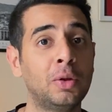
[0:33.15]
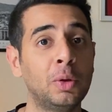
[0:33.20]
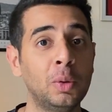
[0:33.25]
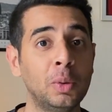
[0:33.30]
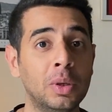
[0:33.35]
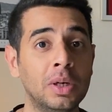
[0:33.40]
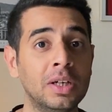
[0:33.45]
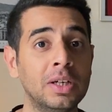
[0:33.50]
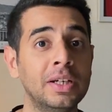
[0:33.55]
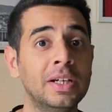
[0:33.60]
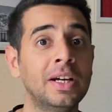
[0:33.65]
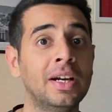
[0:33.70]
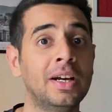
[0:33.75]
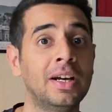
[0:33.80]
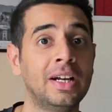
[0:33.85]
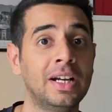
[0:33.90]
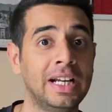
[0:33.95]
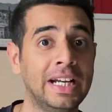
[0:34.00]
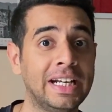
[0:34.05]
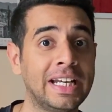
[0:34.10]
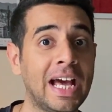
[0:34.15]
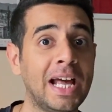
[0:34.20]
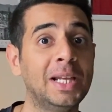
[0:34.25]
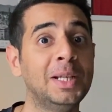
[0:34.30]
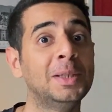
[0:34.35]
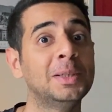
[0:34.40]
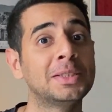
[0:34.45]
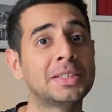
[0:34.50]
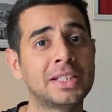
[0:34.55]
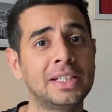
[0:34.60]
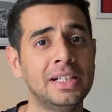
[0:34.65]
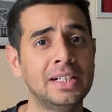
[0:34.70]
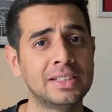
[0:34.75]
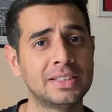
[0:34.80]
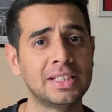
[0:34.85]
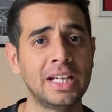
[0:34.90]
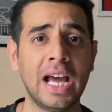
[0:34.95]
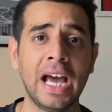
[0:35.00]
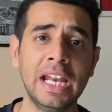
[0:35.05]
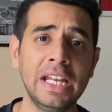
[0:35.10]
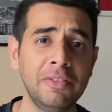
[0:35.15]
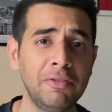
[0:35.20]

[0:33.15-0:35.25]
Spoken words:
through her Italian skills.